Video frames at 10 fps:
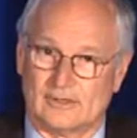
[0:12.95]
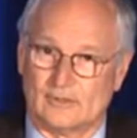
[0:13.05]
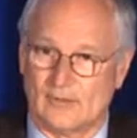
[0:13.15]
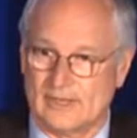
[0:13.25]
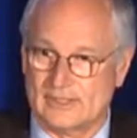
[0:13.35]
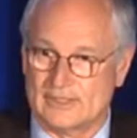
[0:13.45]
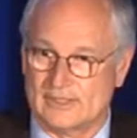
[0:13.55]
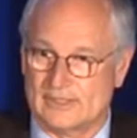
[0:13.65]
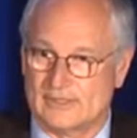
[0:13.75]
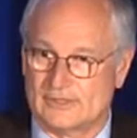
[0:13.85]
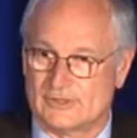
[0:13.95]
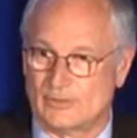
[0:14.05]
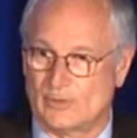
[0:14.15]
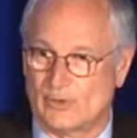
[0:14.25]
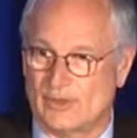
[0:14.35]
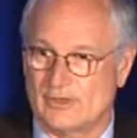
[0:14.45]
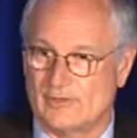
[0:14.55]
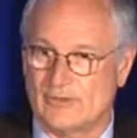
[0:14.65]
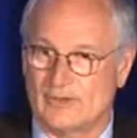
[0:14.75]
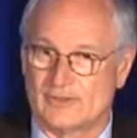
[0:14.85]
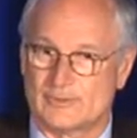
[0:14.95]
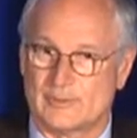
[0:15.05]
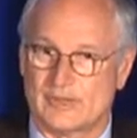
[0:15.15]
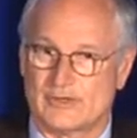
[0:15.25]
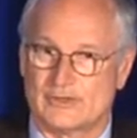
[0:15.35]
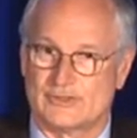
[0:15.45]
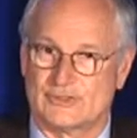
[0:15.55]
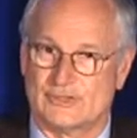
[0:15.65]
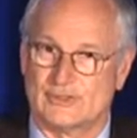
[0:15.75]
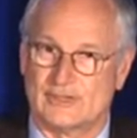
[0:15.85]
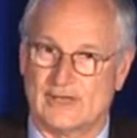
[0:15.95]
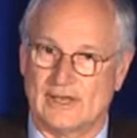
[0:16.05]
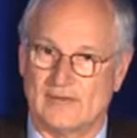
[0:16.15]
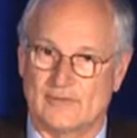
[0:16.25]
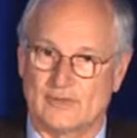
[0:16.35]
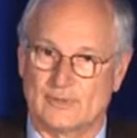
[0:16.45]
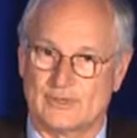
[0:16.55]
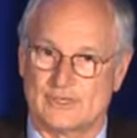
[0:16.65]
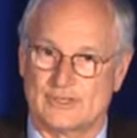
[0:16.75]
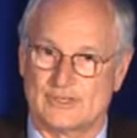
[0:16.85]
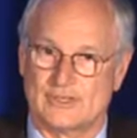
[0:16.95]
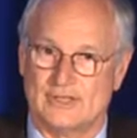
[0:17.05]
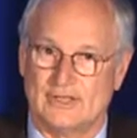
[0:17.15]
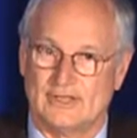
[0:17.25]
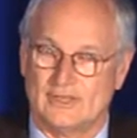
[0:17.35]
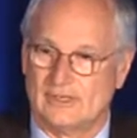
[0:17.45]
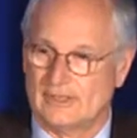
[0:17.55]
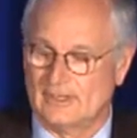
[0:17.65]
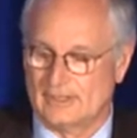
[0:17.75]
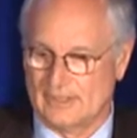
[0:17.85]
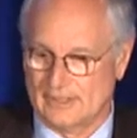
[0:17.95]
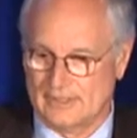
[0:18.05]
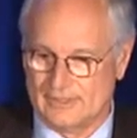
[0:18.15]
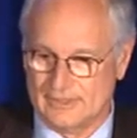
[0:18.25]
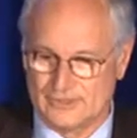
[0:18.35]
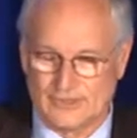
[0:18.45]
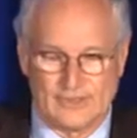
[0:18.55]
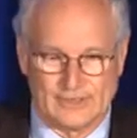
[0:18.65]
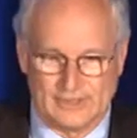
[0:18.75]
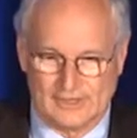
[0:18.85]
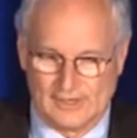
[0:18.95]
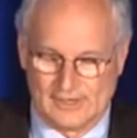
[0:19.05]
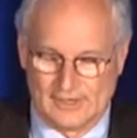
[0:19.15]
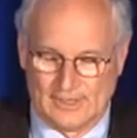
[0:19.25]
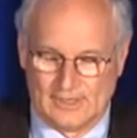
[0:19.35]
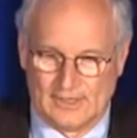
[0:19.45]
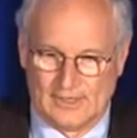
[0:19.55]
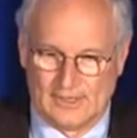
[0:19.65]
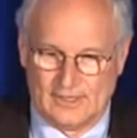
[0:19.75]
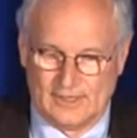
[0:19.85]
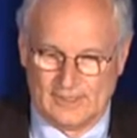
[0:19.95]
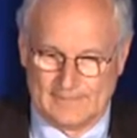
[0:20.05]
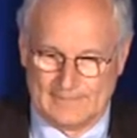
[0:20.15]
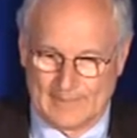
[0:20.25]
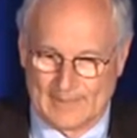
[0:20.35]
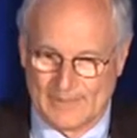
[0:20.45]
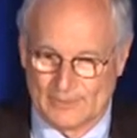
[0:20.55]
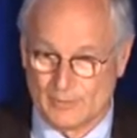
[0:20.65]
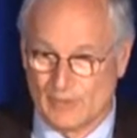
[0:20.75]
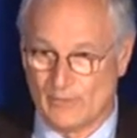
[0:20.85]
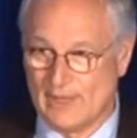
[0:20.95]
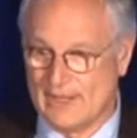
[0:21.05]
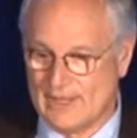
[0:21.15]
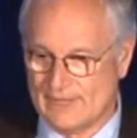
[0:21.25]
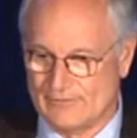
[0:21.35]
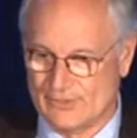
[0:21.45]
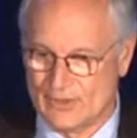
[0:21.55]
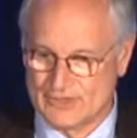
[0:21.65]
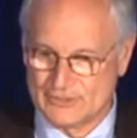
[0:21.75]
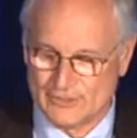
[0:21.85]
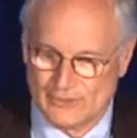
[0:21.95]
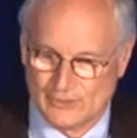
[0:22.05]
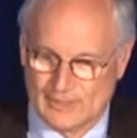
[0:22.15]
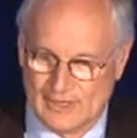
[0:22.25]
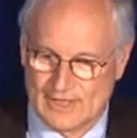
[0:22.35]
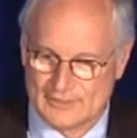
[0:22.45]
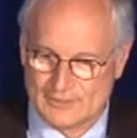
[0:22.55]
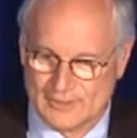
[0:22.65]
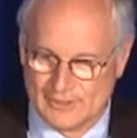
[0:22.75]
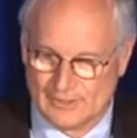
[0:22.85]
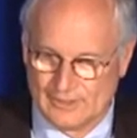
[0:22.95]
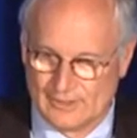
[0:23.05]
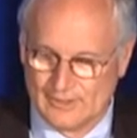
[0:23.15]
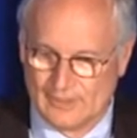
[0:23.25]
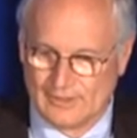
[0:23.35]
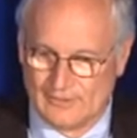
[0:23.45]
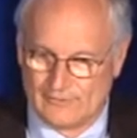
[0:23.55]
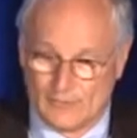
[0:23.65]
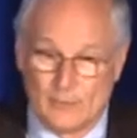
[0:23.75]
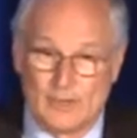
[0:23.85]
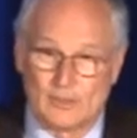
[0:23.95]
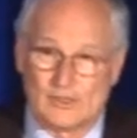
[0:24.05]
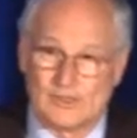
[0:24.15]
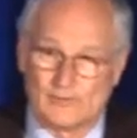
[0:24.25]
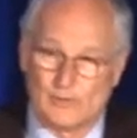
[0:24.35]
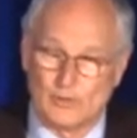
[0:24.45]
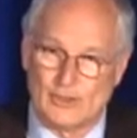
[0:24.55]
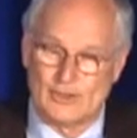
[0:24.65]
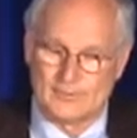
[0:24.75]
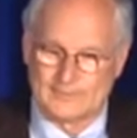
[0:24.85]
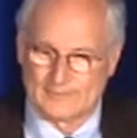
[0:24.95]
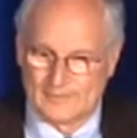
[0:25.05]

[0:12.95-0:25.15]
great supportive speakers that have expertise in this area. To my right I have Horacio Osban from Mayo Clinic, Florida,